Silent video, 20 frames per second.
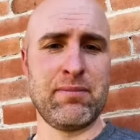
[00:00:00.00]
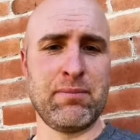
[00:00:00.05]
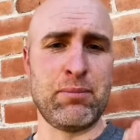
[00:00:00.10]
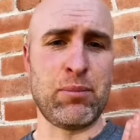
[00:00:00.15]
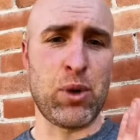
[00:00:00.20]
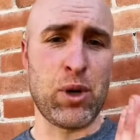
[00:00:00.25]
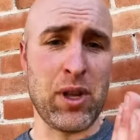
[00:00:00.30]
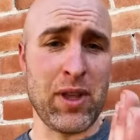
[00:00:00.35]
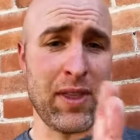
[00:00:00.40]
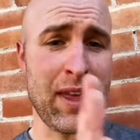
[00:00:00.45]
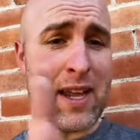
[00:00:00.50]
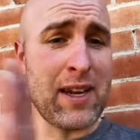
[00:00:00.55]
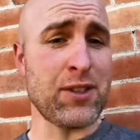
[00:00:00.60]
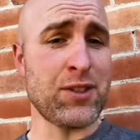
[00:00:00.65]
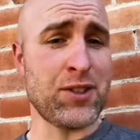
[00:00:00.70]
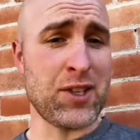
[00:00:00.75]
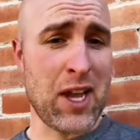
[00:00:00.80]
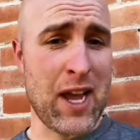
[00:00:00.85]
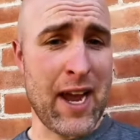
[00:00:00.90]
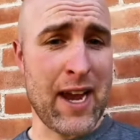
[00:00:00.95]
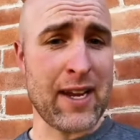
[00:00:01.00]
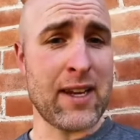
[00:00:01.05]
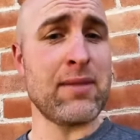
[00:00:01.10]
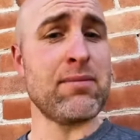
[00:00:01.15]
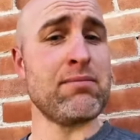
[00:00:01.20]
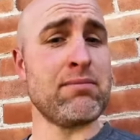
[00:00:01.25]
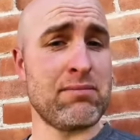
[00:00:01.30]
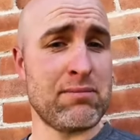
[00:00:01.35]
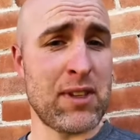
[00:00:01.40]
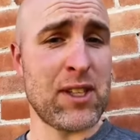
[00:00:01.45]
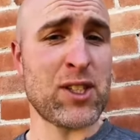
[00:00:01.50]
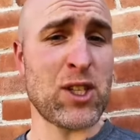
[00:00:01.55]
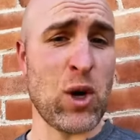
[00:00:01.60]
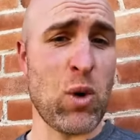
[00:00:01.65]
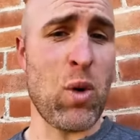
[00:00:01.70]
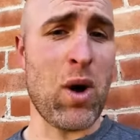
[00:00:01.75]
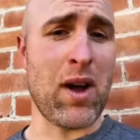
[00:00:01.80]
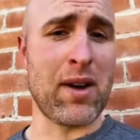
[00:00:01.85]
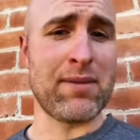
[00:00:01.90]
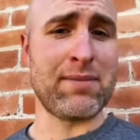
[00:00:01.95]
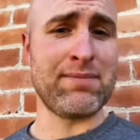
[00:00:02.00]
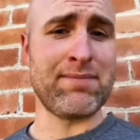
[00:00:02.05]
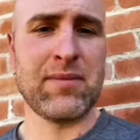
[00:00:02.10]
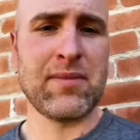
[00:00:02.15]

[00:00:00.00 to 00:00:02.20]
Putting that aside, let's go on.